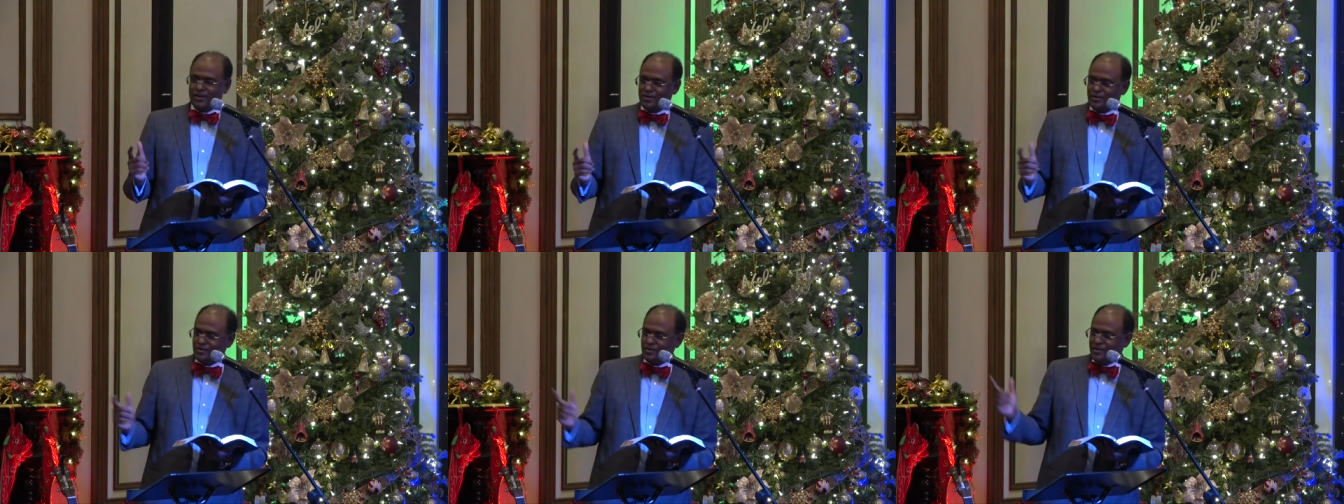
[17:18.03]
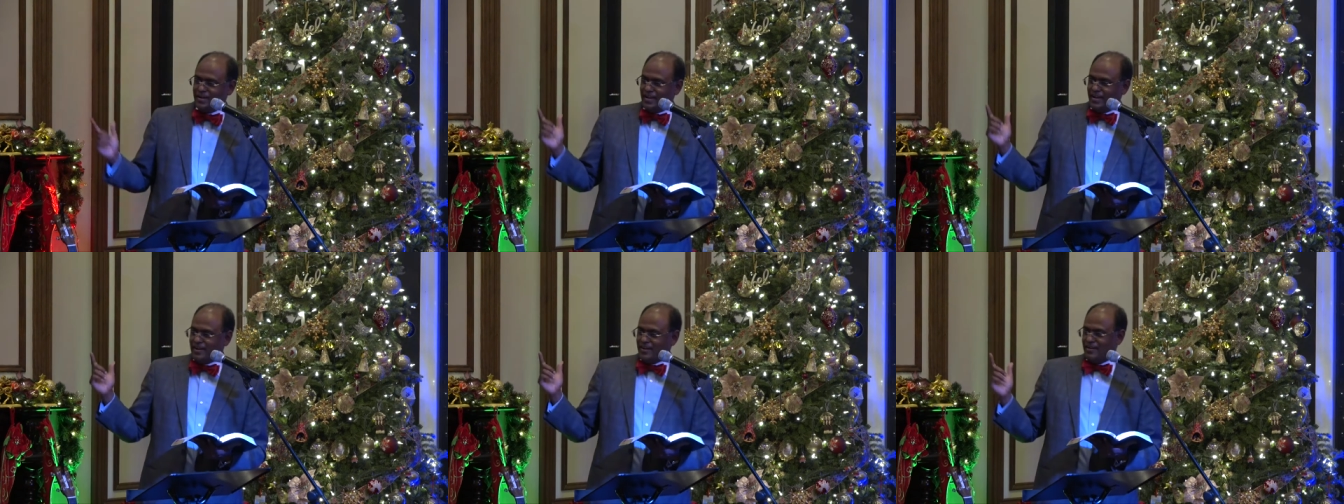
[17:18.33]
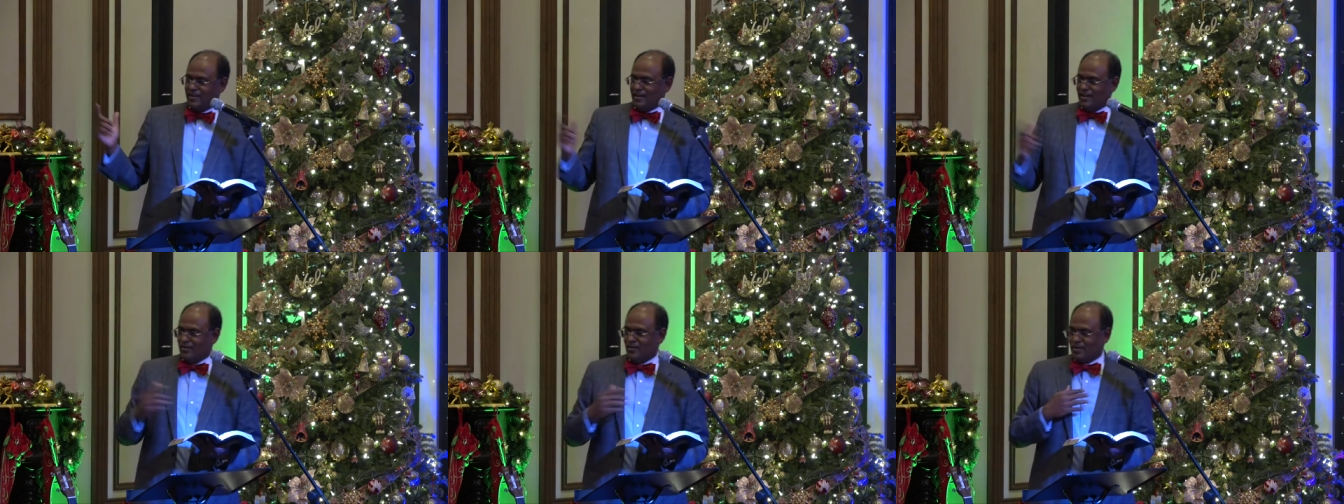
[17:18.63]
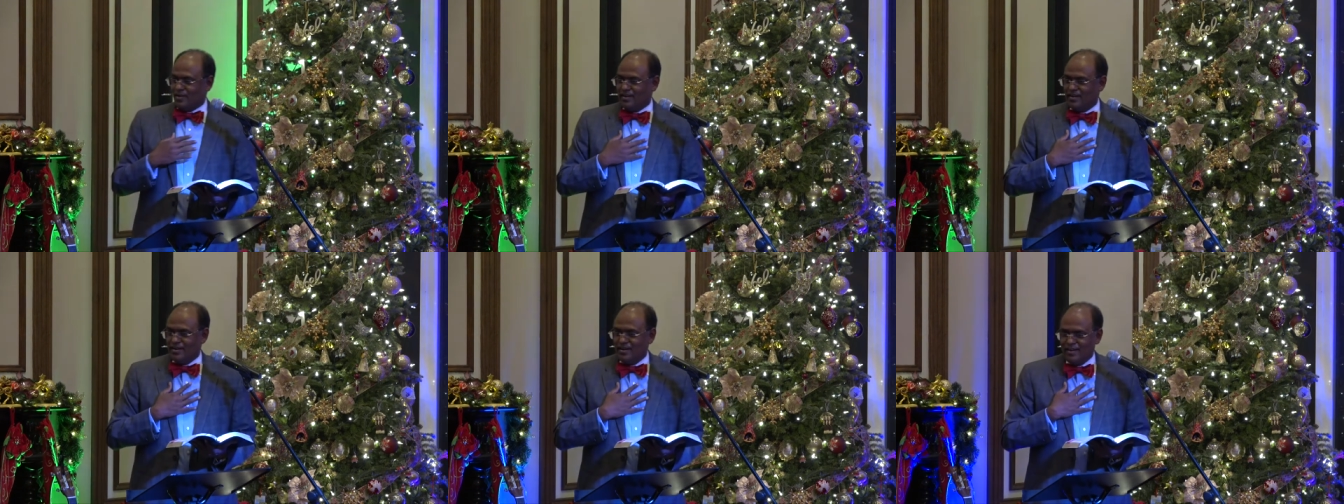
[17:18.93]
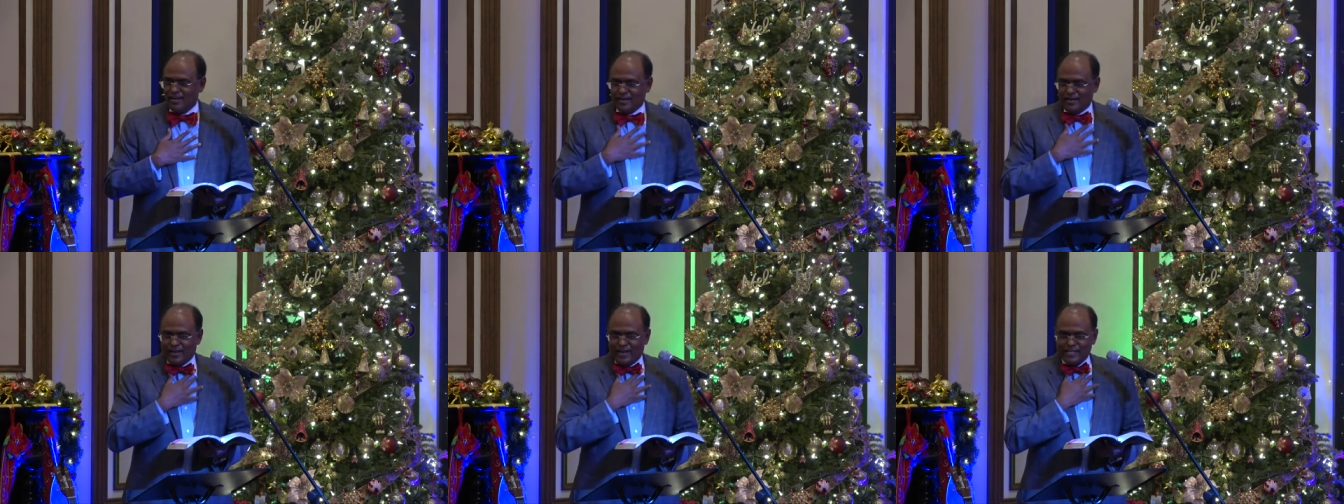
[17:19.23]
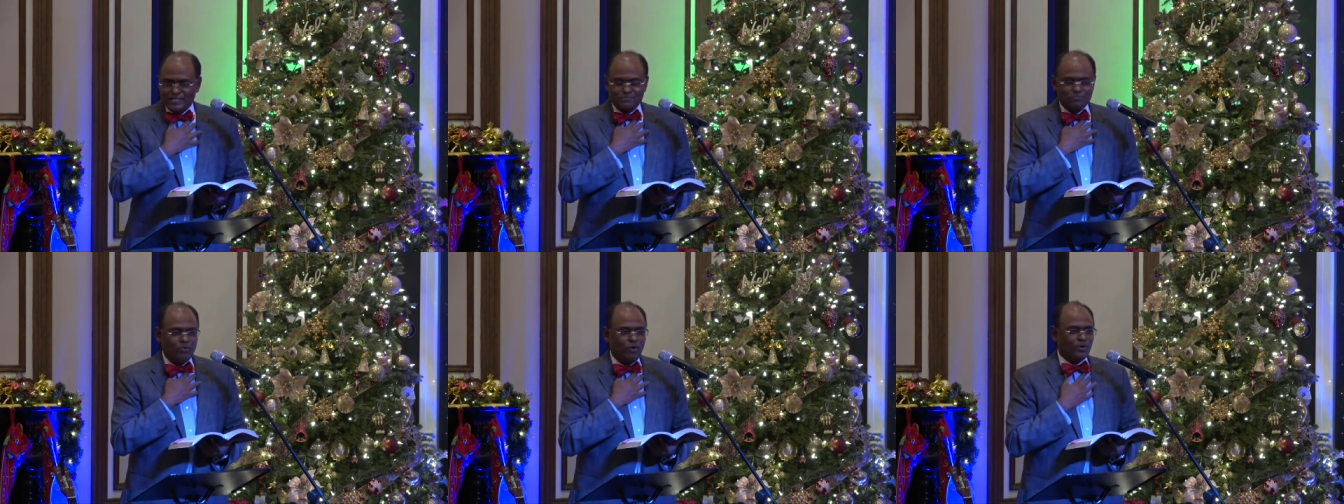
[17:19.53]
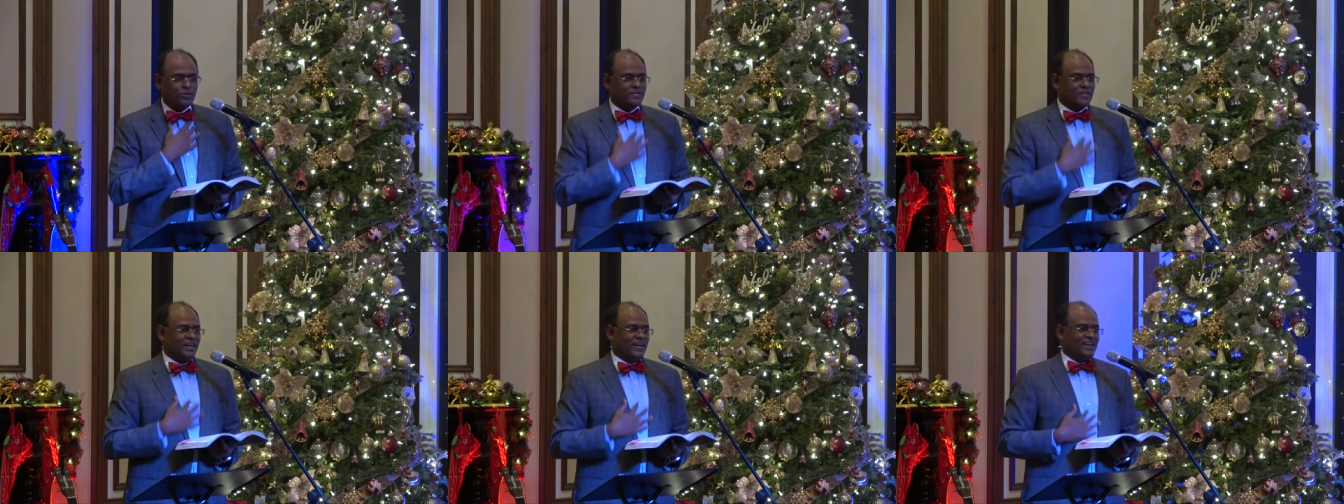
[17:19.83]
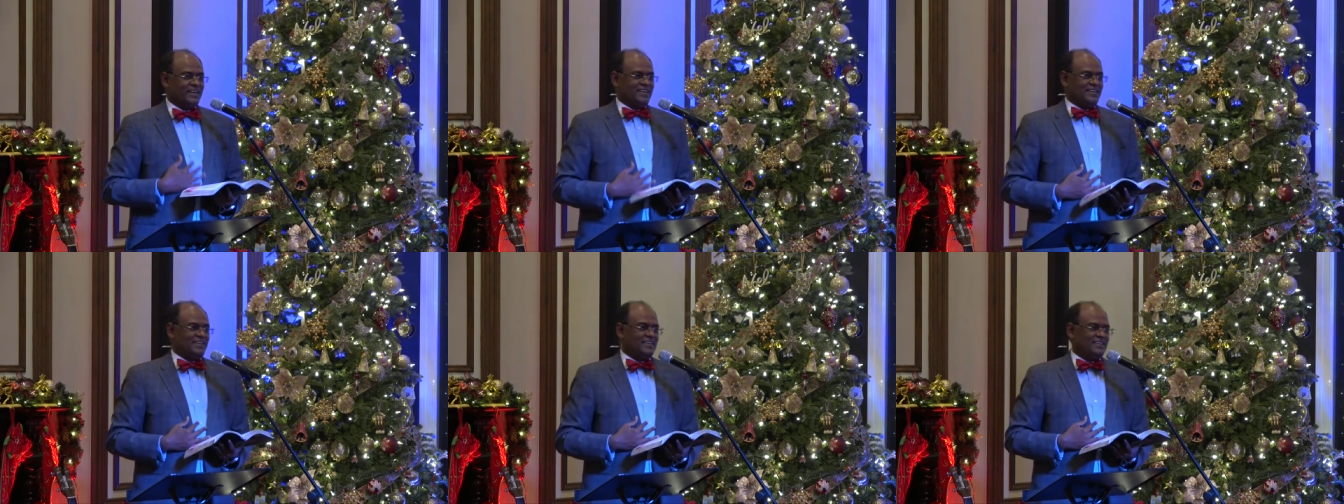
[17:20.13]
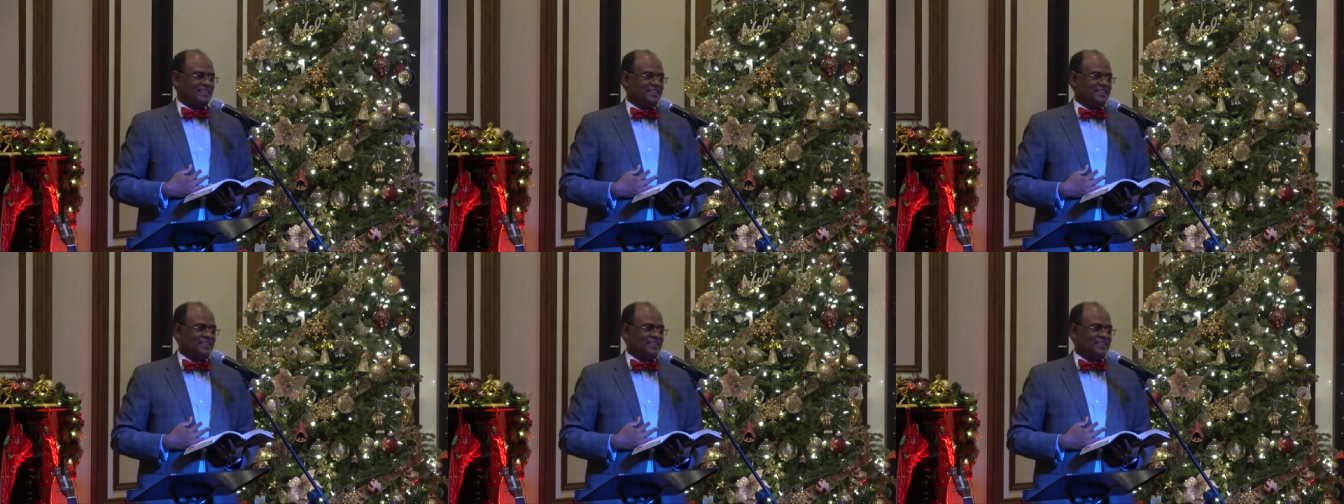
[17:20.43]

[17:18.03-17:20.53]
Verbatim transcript: a good haircut or a nice bow tie.